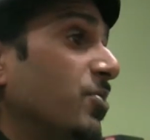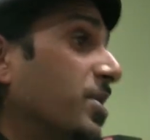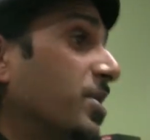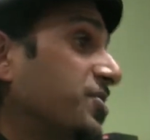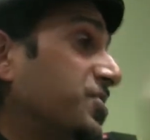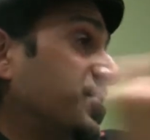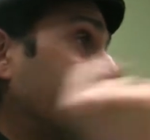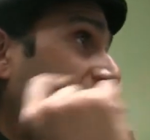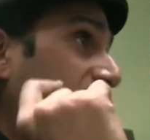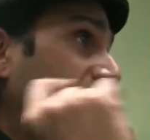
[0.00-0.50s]
who
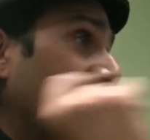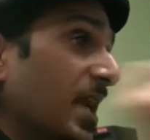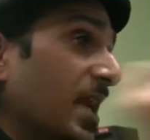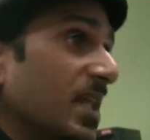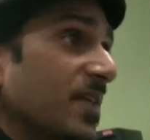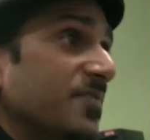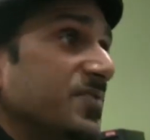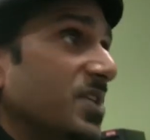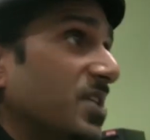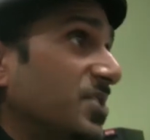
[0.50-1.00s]
understand
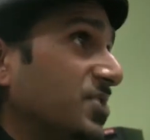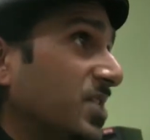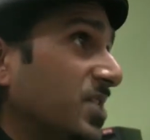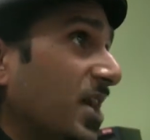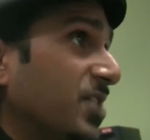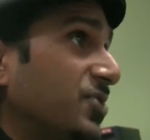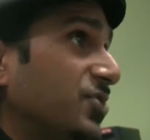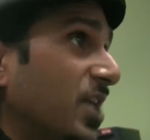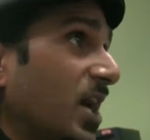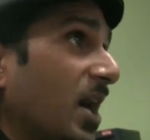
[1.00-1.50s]
9/11 is an
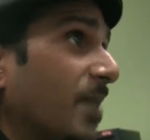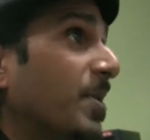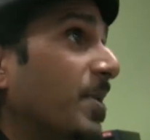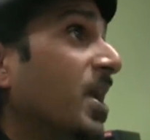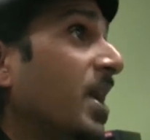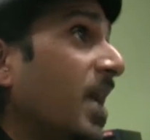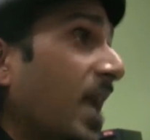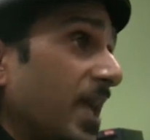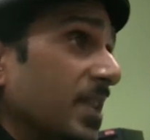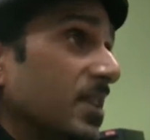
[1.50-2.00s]
inside job
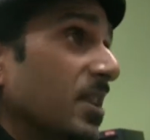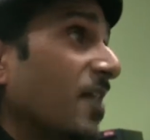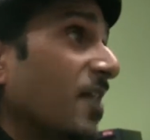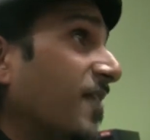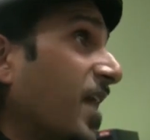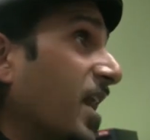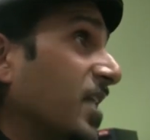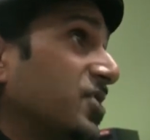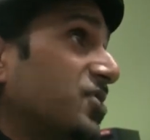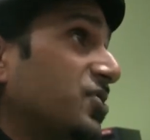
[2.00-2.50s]
and
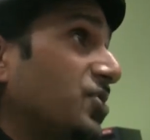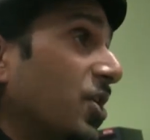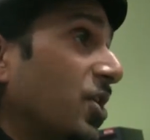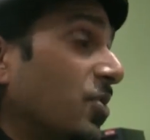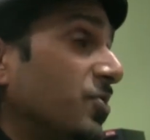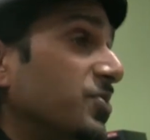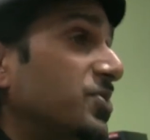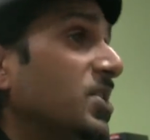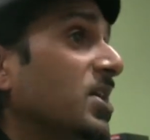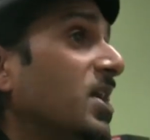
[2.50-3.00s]
love Alex
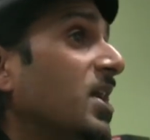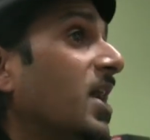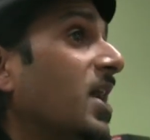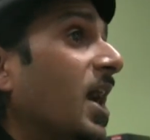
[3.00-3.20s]
Jones,